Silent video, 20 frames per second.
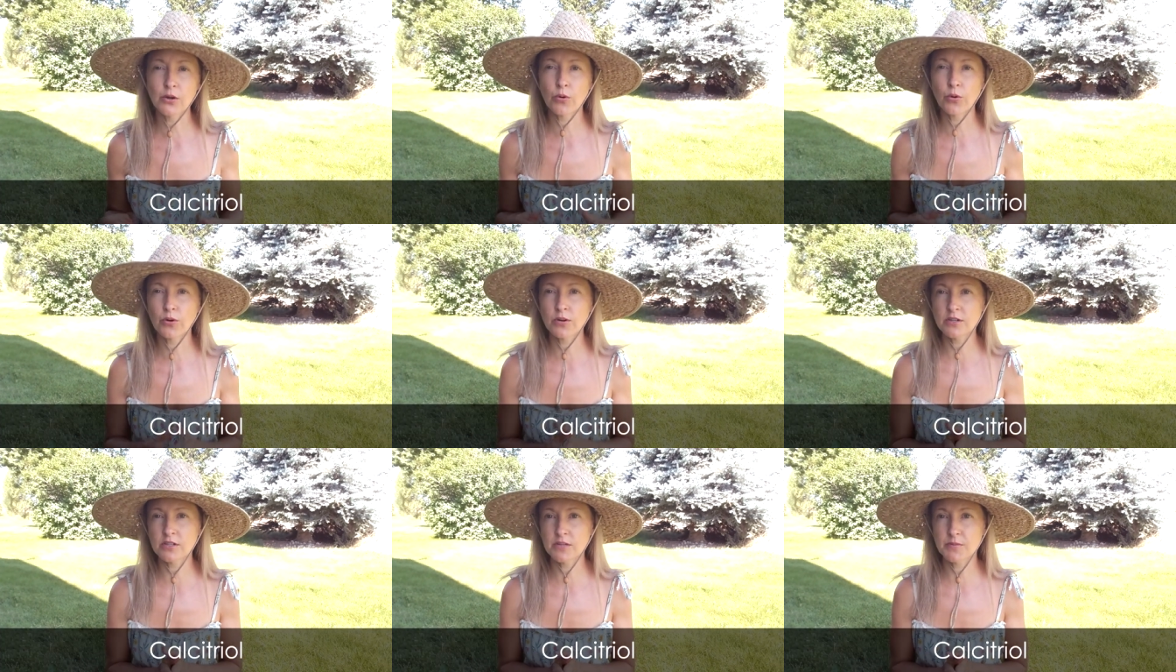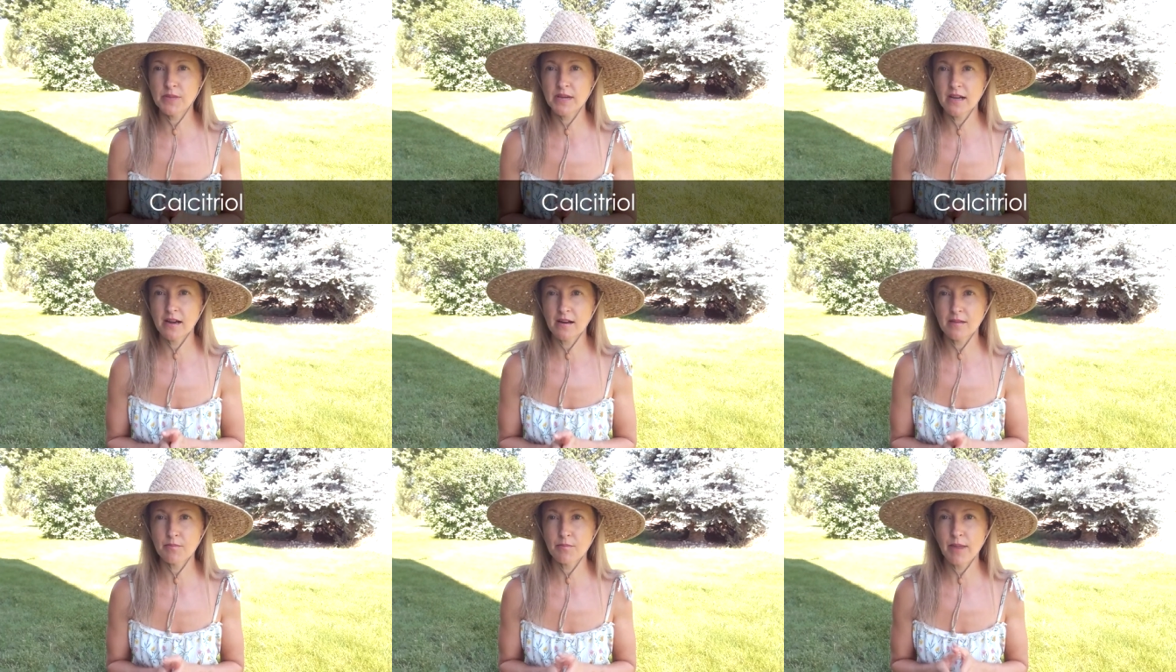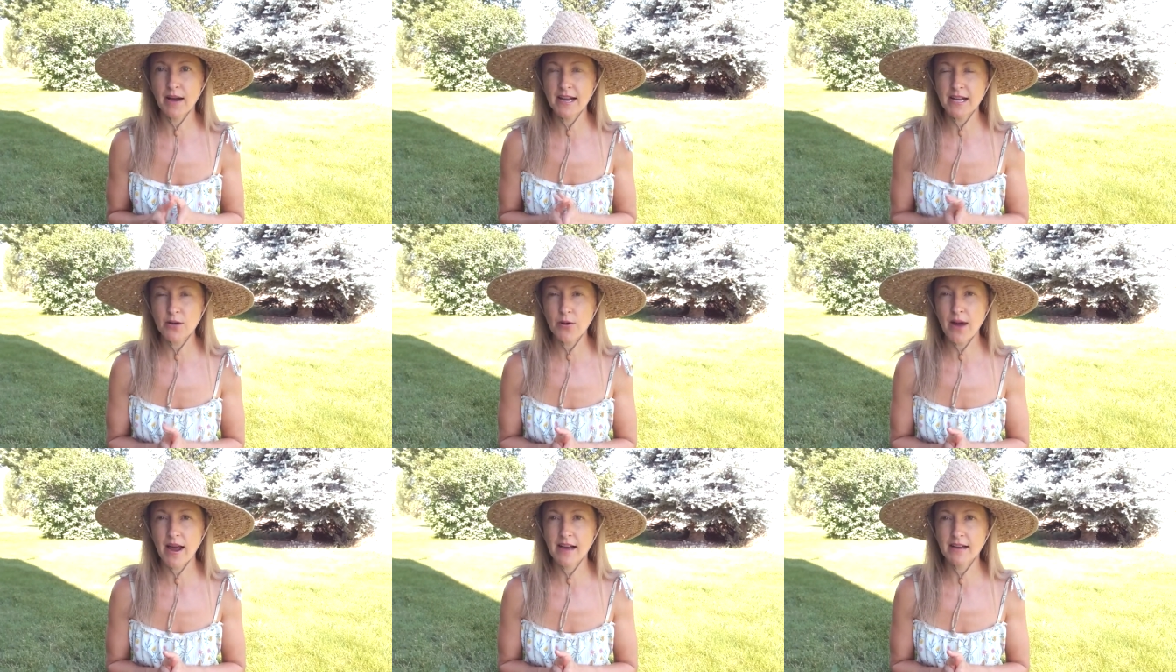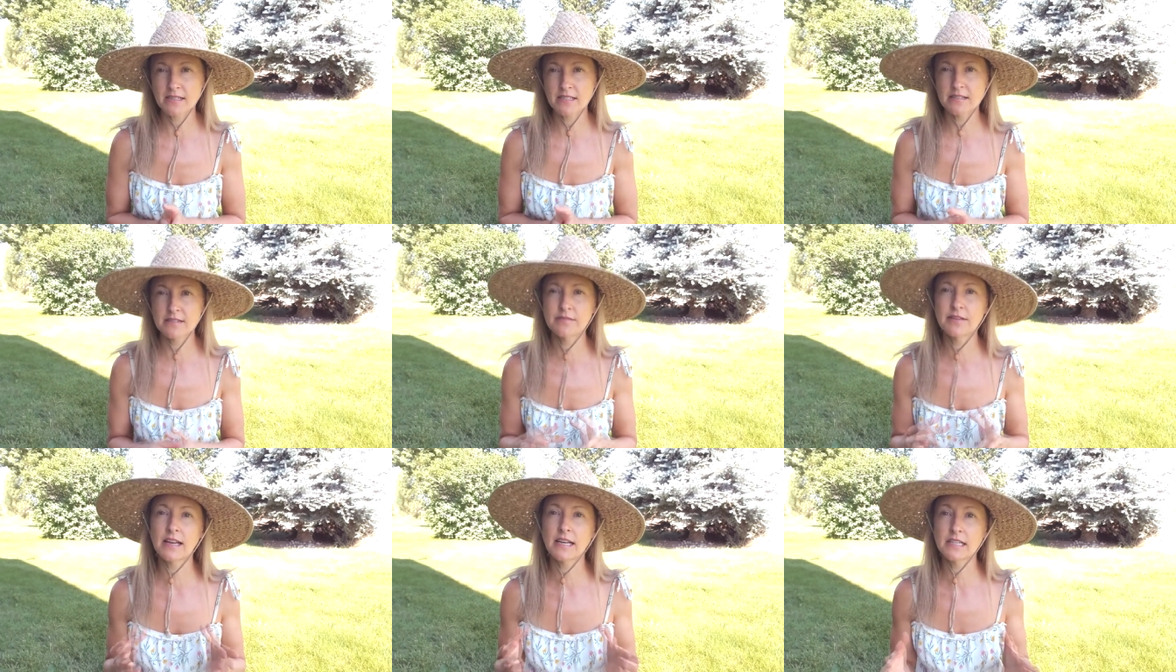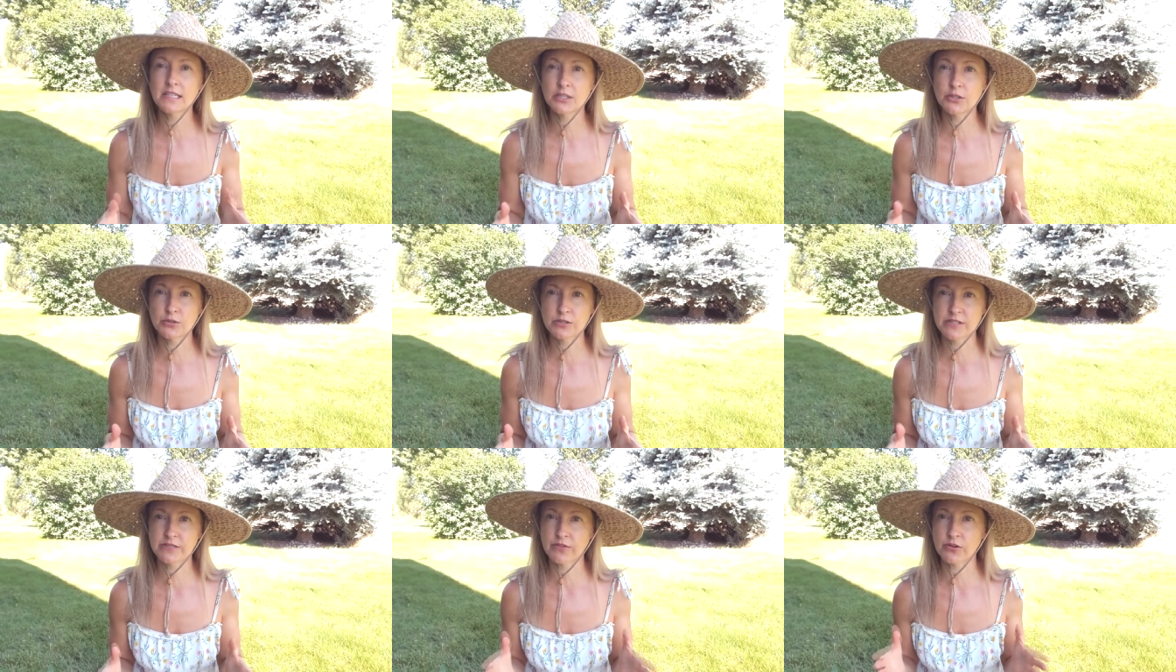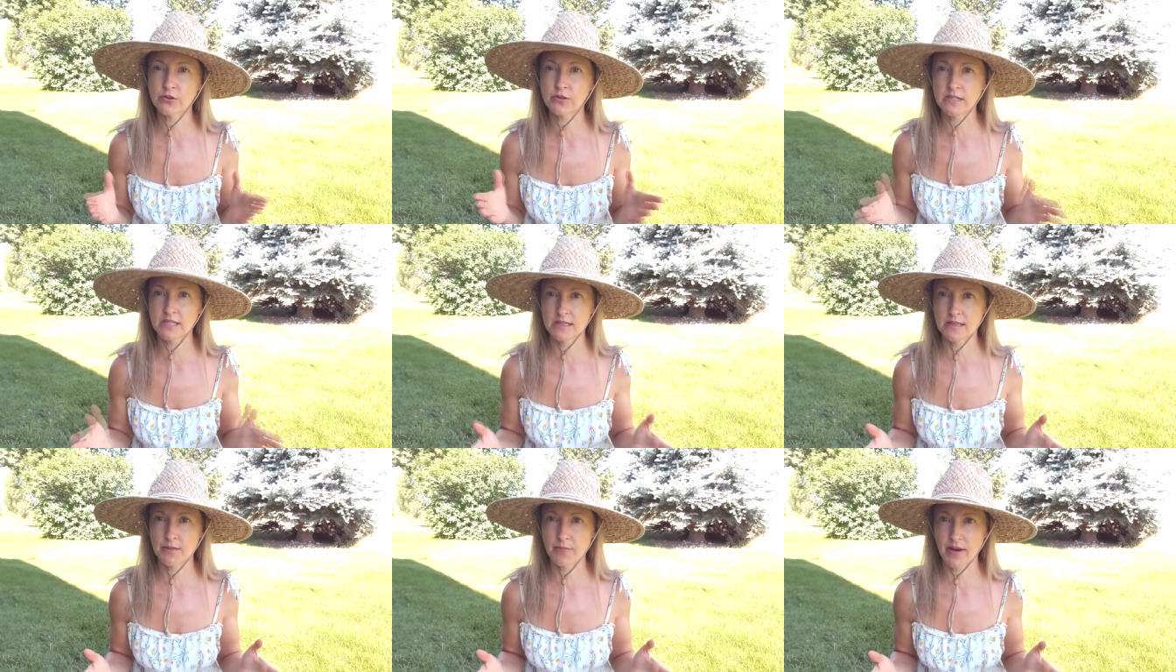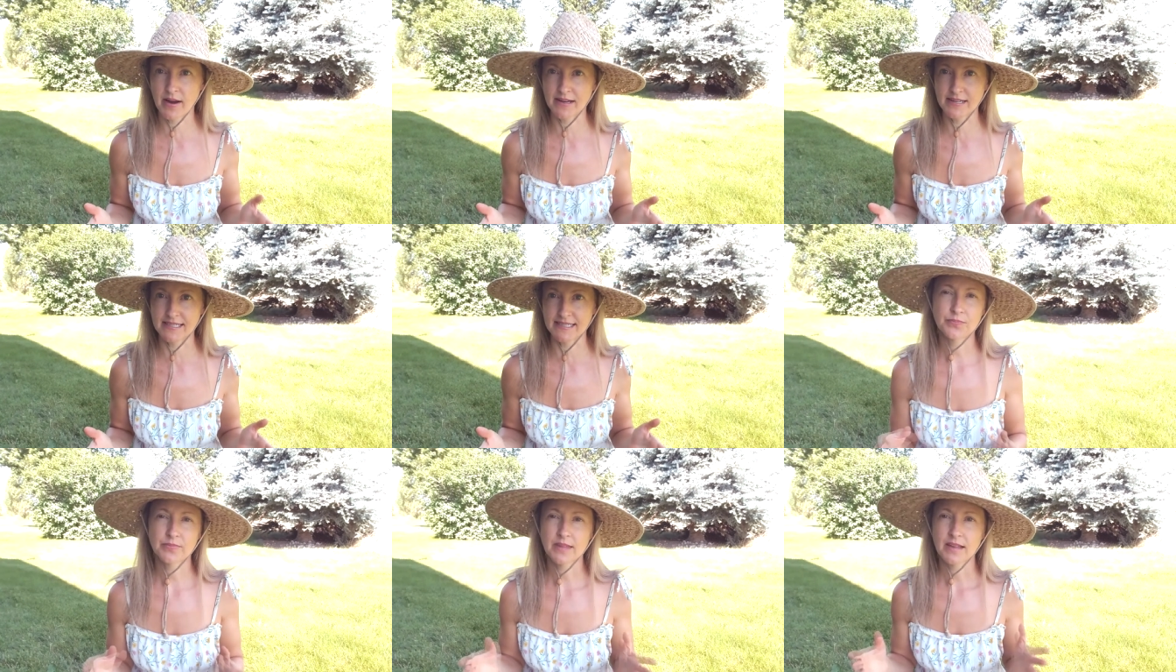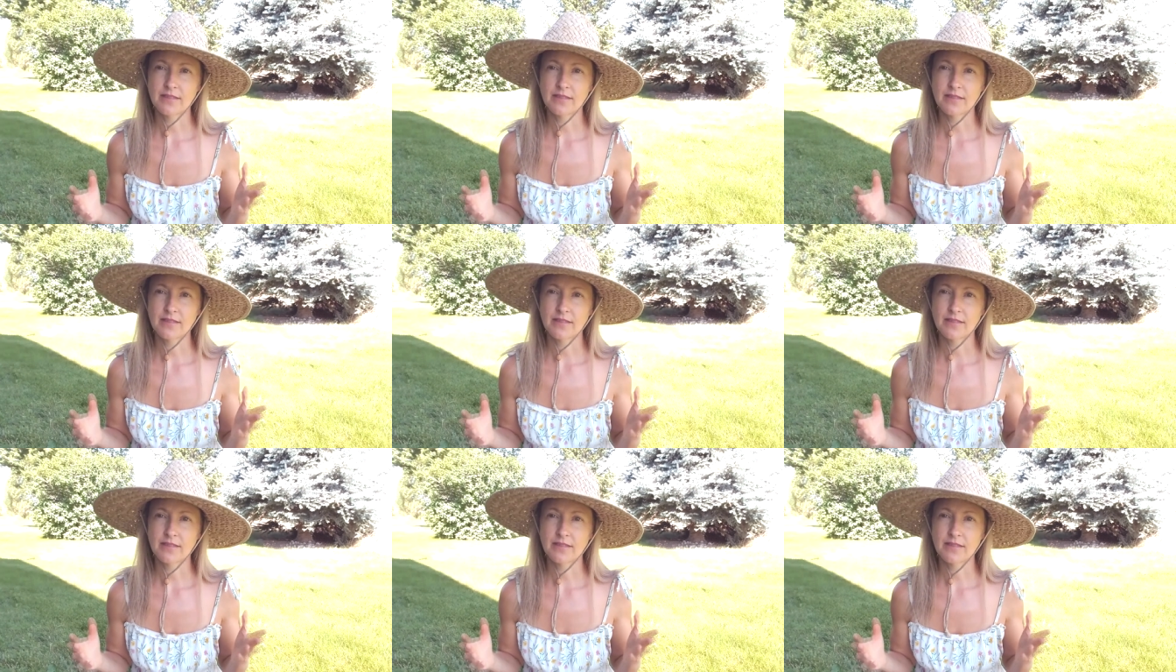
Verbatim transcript: order to become bioactive and useful in the body.